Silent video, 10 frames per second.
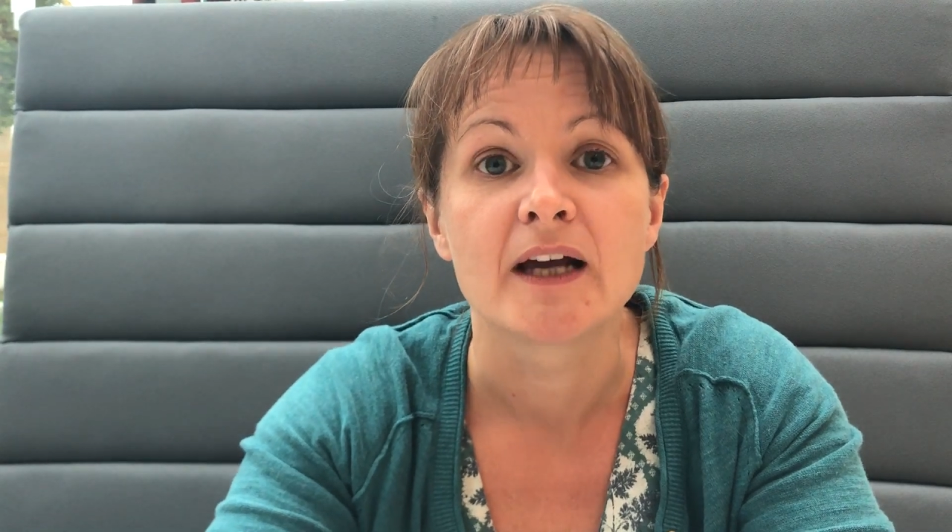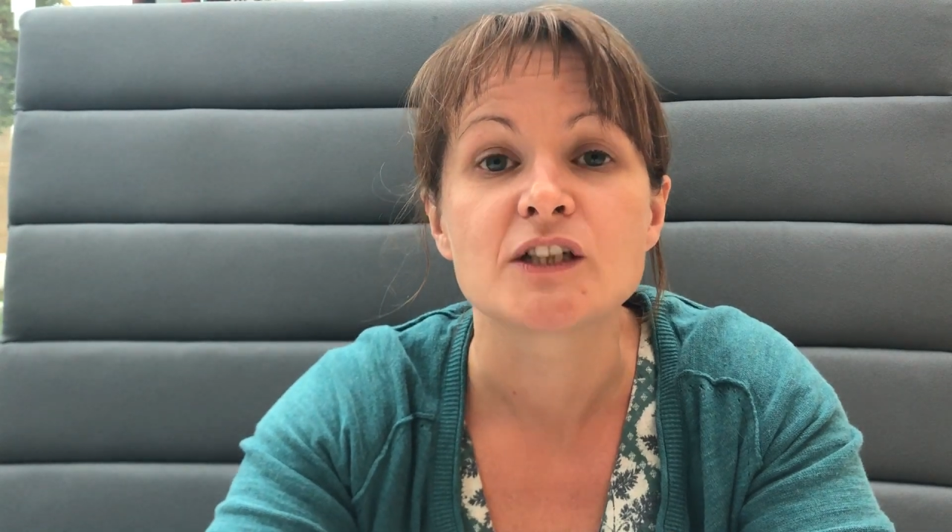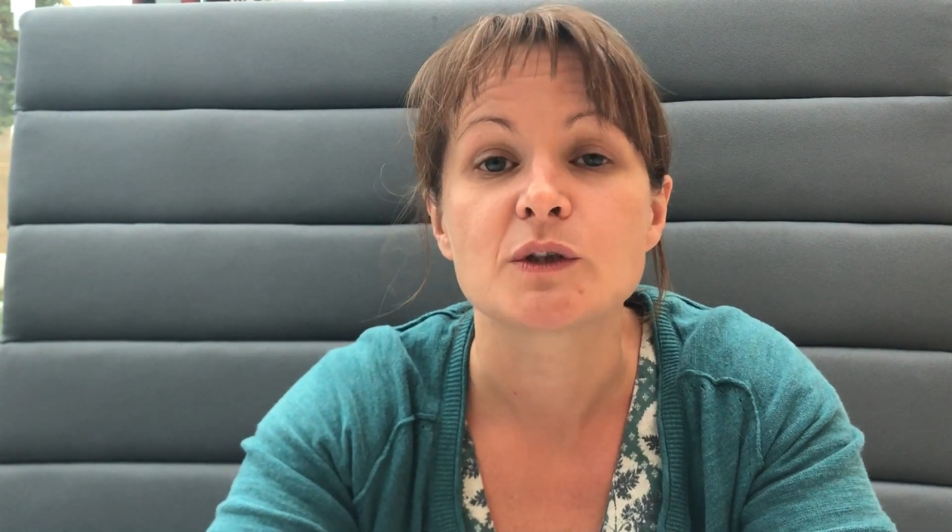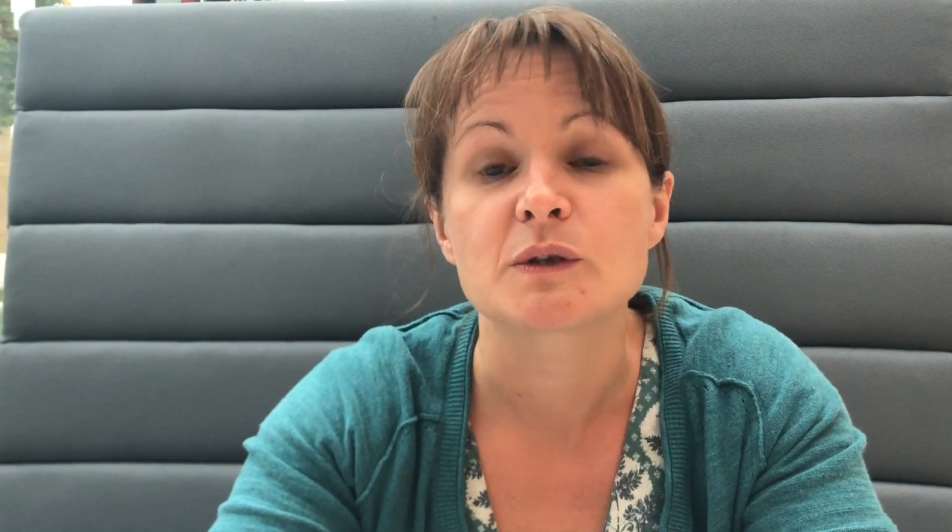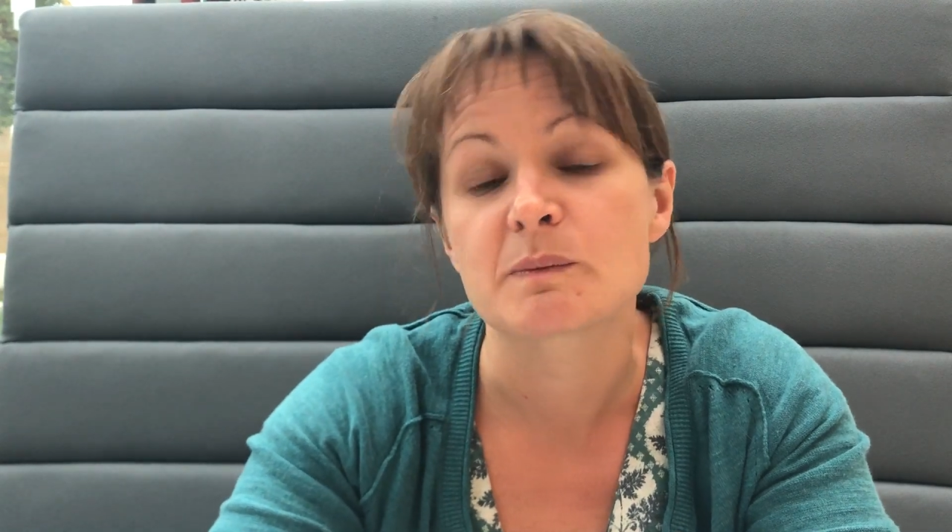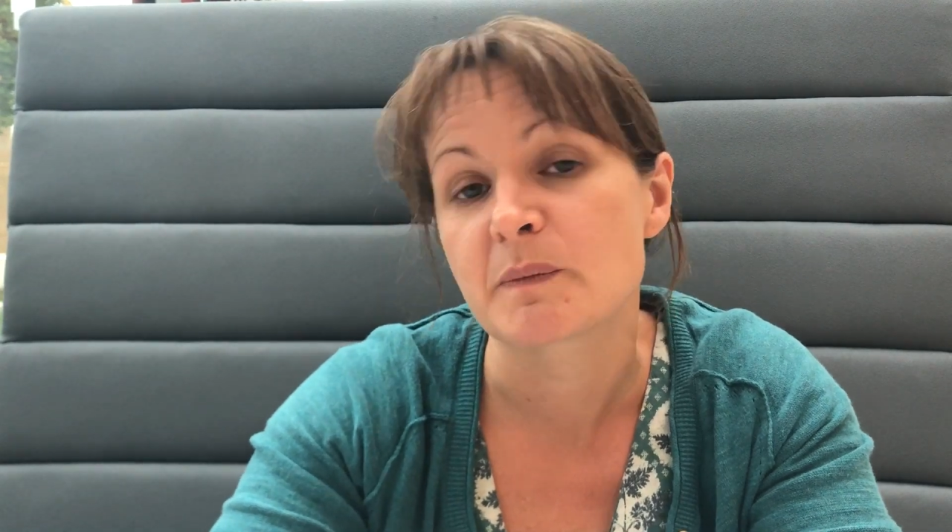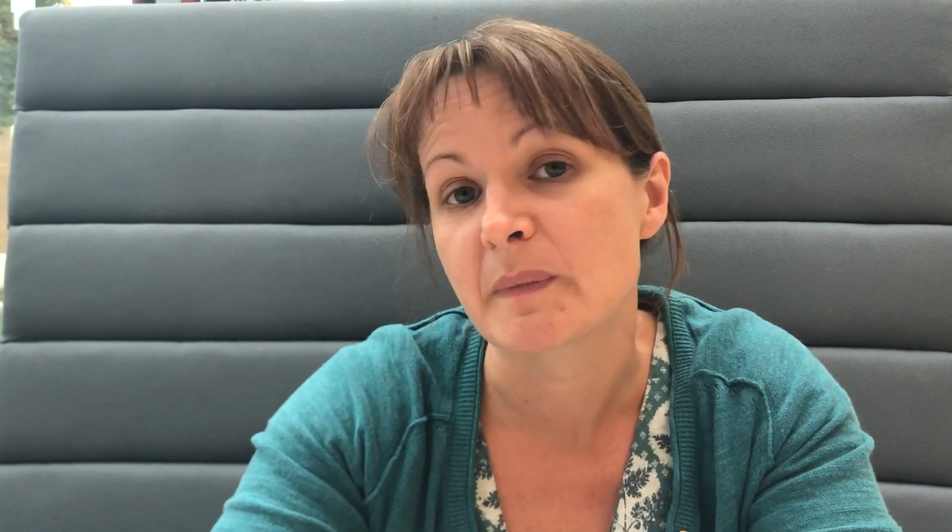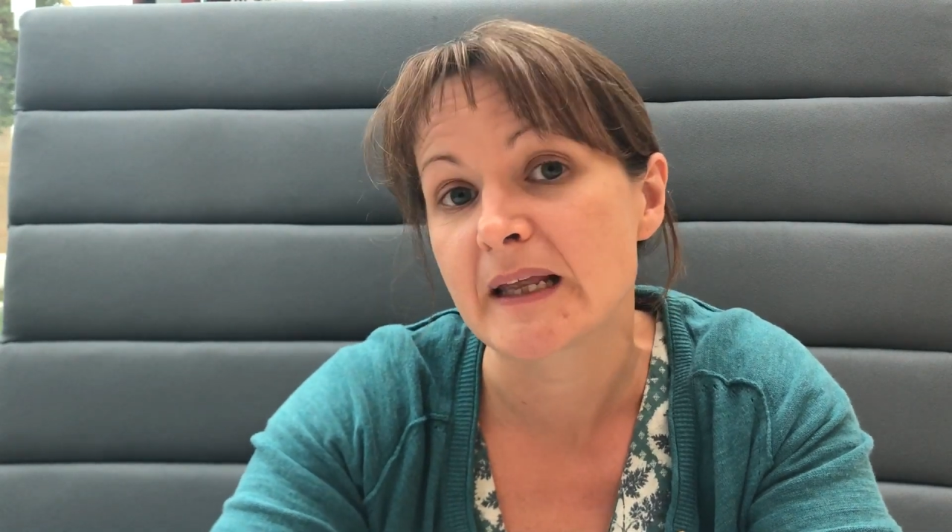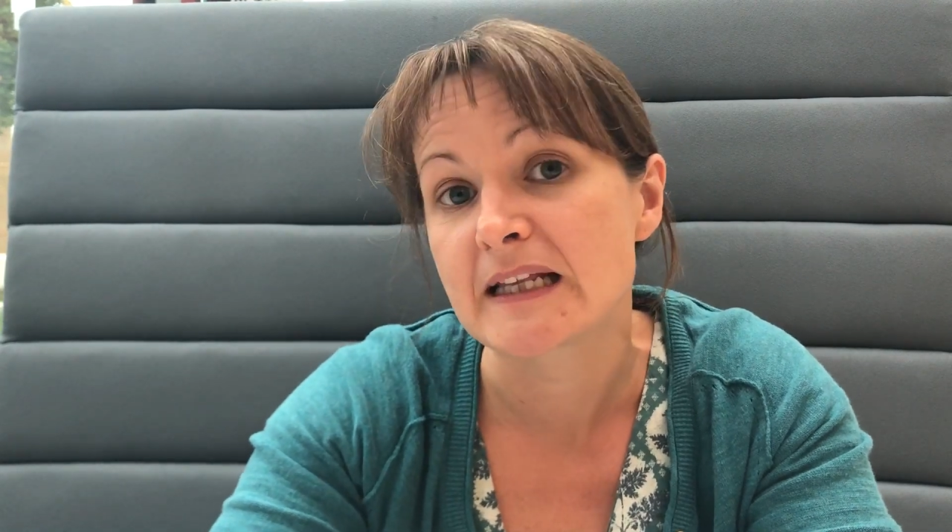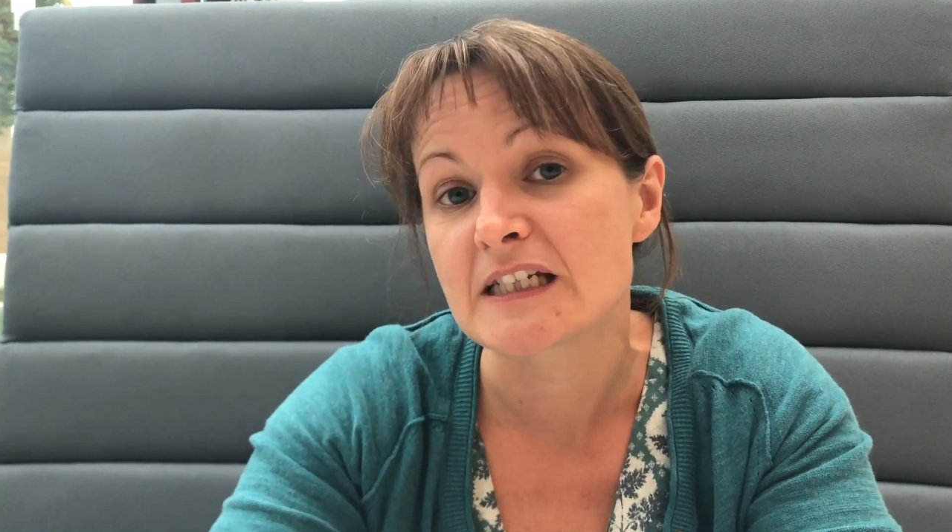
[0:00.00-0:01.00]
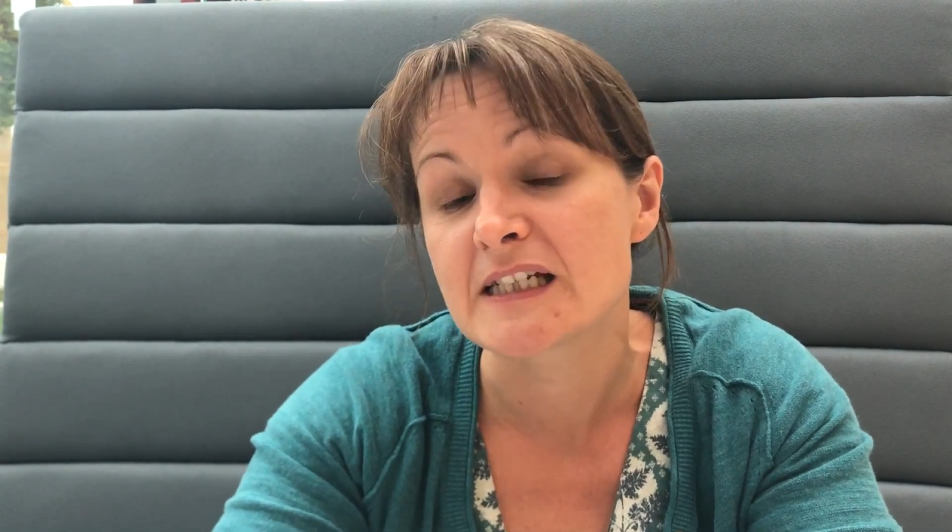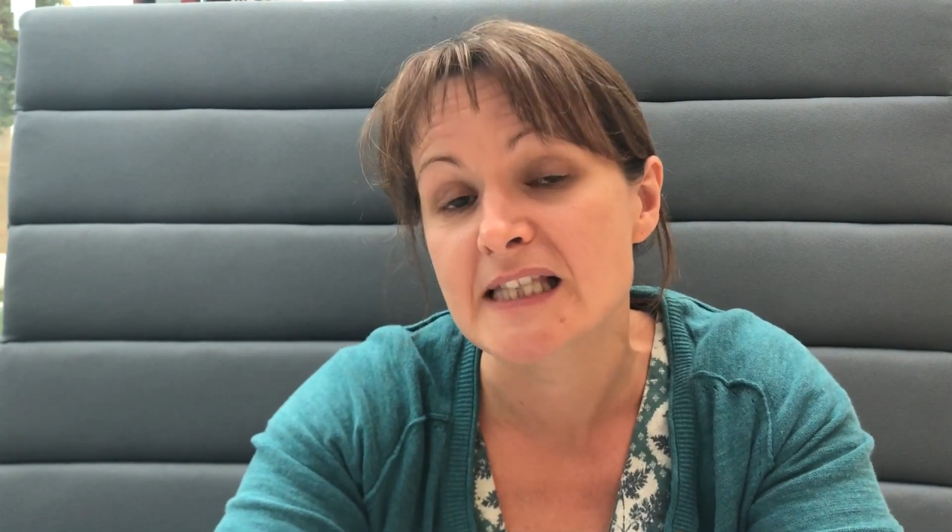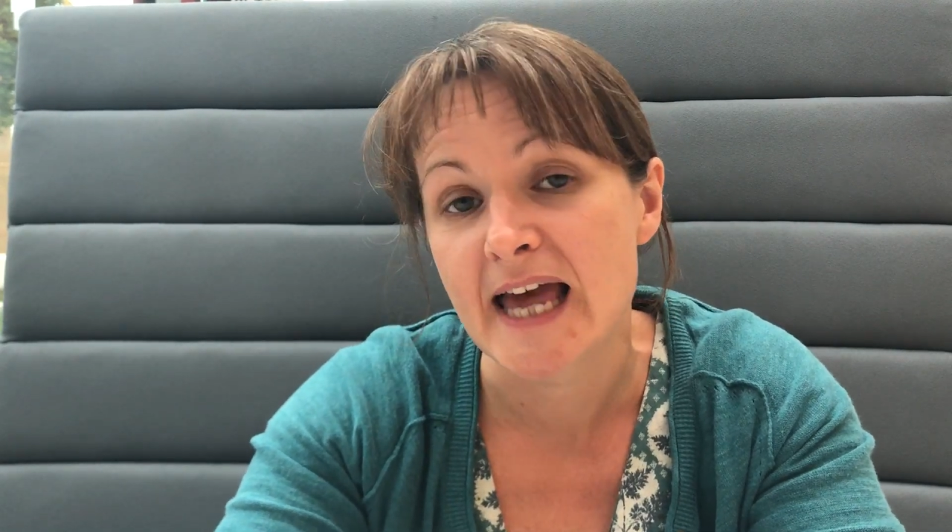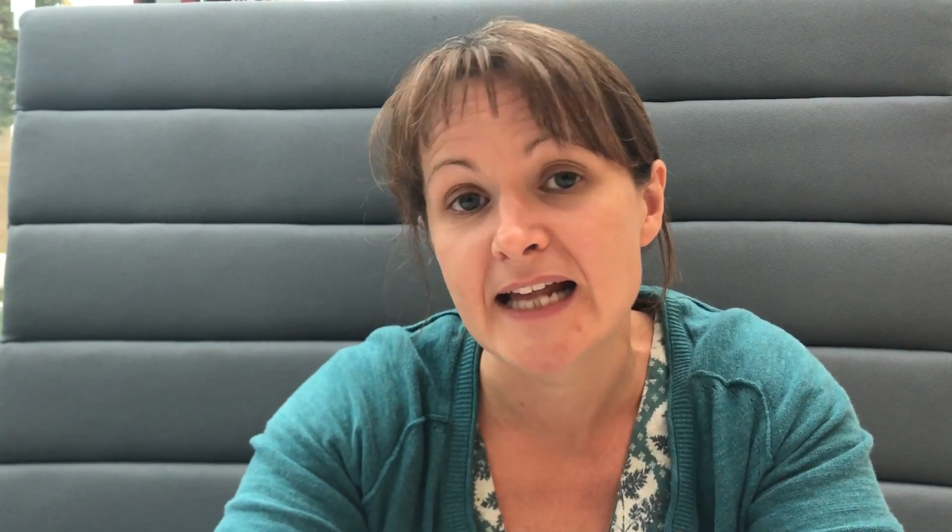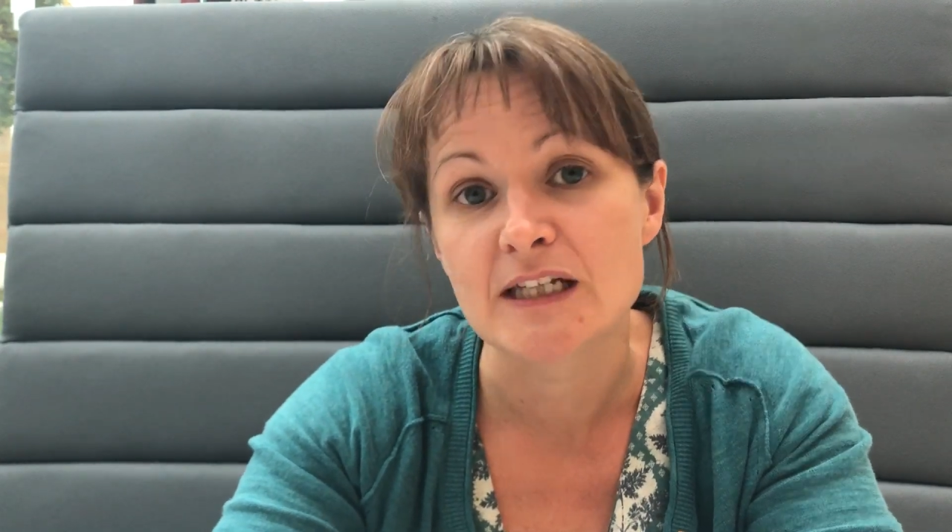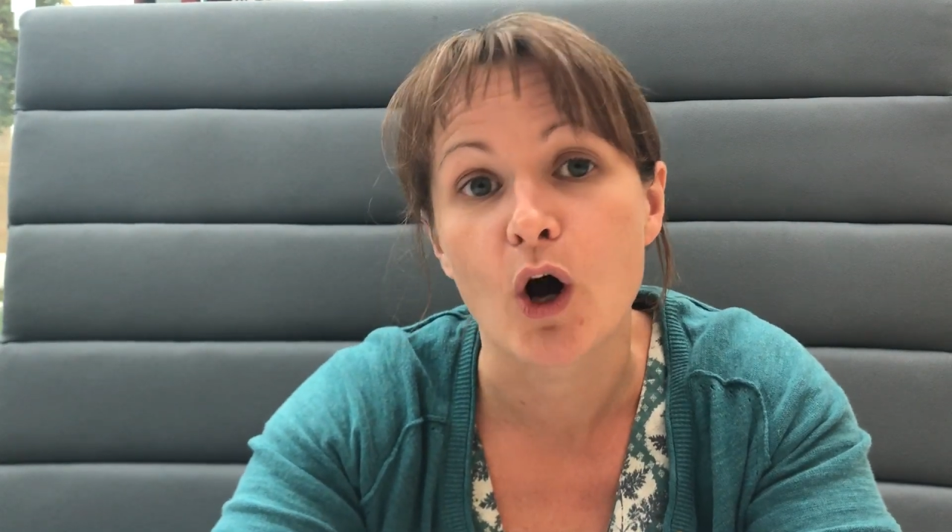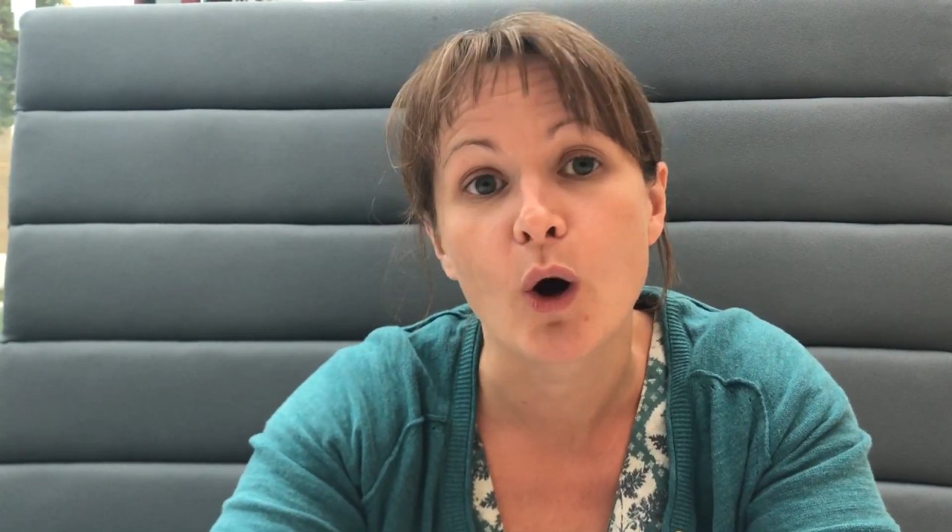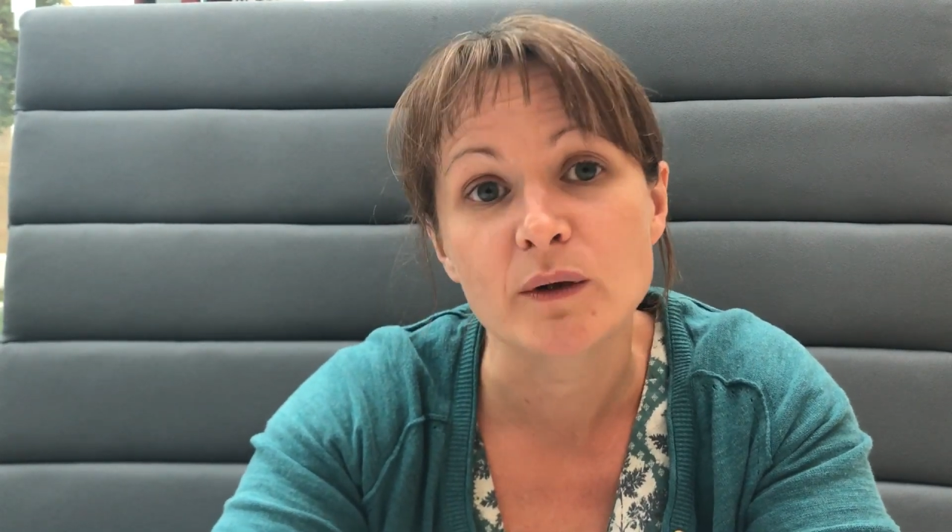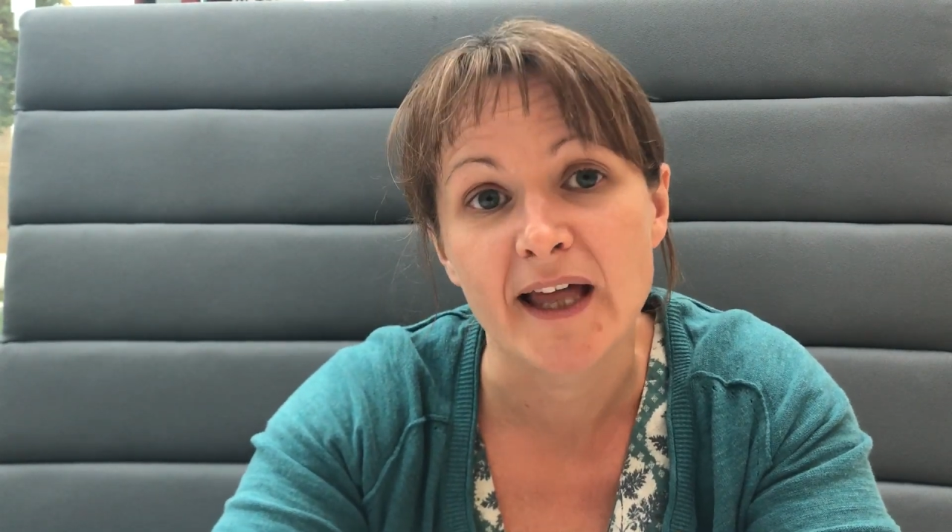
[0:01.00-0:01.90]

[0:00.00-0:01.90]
She's there to hold